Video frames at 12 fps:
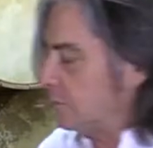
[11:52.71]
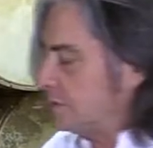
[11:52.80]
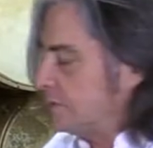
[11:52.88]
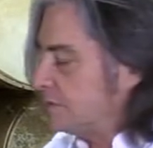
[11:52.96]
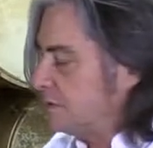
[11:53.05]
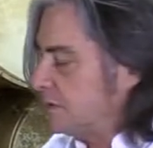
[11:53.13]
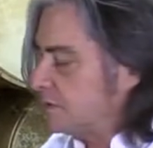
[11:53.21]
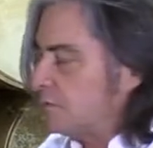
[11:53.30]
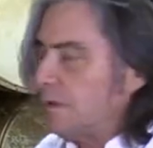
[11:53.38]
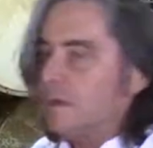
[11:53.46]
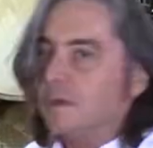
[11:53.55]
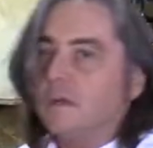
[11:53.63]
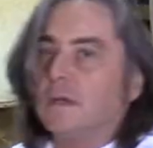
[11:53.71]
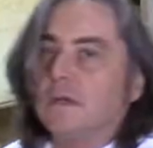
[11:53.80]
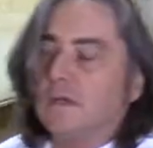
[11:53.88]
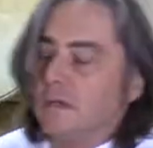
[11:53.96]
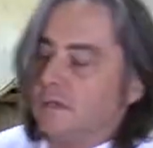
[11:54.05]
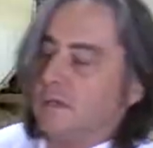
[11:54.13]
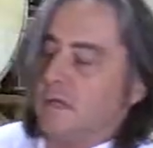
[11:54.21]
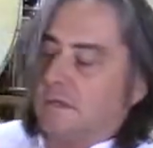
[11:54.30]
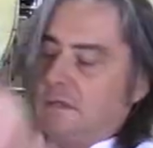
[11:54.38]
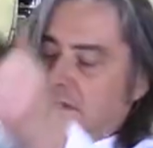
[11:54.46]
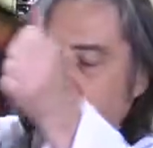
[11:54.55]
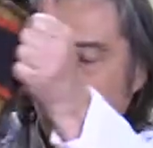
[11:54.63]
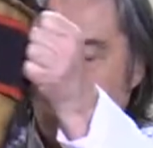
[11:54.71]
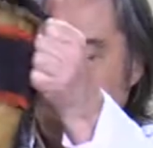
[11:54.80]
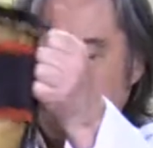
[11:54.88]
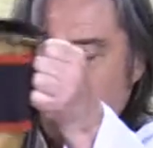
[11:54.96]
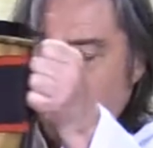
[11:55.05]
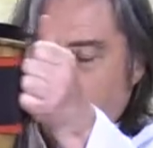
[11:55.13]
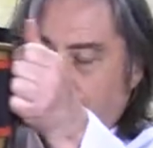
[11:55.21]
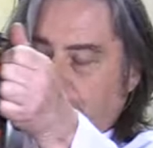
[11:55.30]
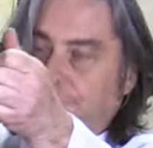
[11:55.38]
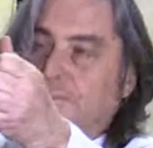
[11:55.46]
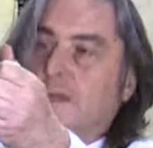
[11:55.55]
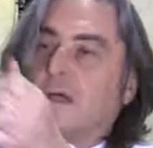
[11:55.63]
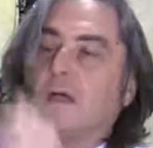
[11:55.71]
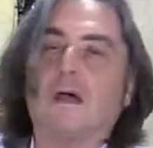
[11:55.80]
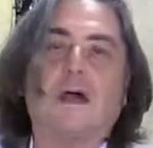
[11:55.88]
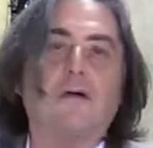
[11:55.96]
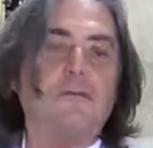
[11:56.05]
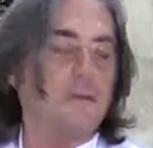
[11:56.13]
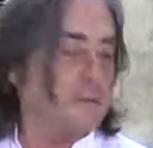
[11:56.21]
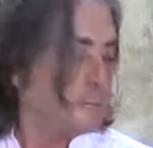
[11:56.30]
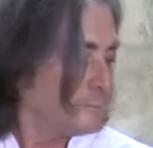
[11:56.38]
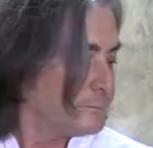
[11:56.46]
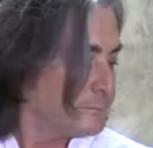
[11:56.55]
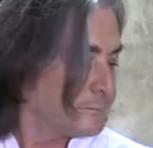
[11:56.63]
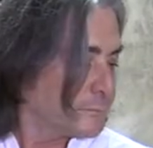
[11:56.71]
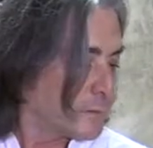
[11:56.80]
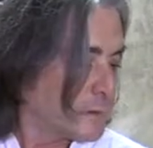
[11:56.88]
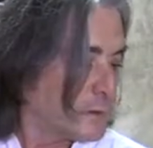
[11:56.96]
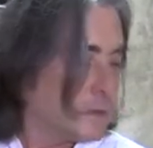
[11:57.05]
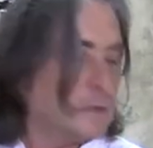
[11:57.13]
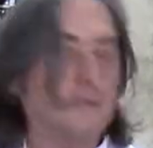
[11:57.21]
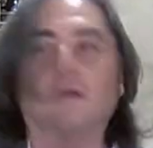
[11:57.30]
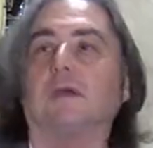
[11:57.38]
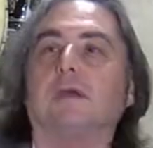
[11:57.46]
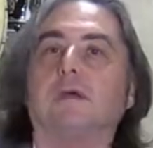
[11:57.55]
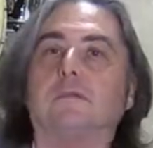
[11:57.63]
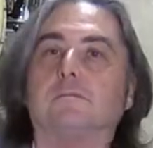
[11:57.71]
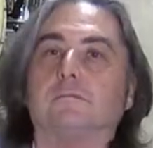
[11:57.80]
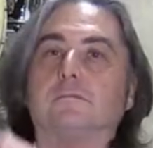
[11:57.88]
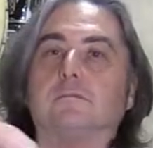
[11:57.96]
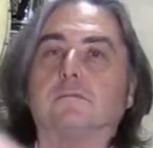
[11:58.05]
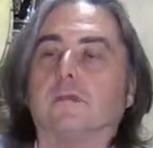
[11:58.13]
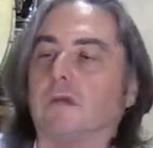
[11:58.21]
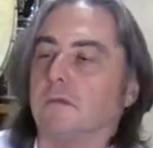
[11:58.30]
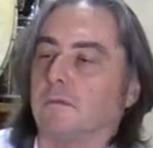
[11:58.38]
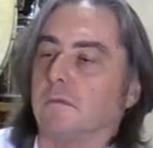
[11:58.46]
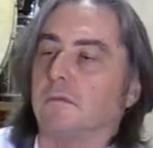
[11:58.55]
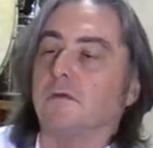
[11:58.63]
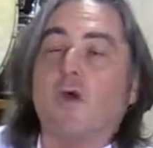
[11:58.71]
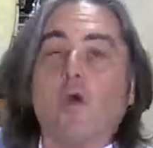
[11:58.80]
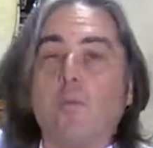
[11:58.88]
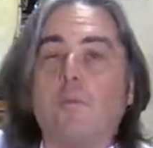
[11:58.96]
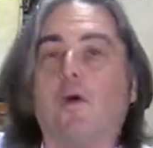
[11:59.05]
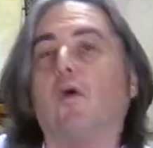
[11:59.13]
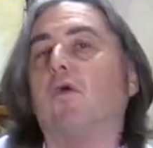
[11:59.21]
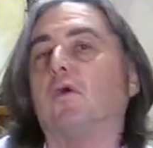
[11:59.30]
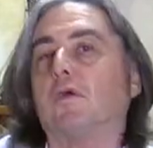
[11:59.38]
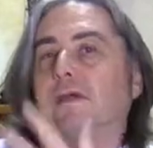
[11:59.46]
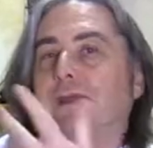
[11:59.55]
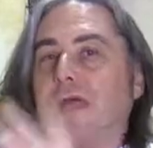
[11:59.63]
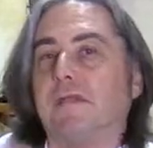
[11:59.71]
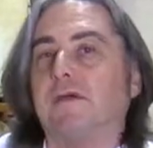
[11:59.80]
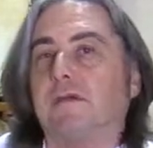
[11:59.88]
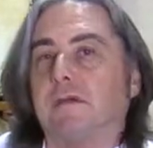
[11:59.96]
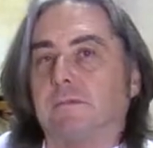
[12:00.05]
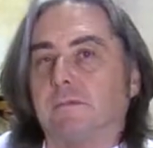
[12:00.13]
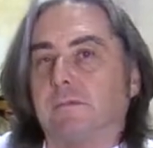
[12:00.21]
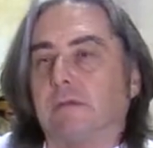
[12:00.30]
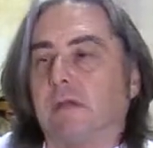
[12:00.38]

which is this one, that instead of having uh, rope or leather hmm,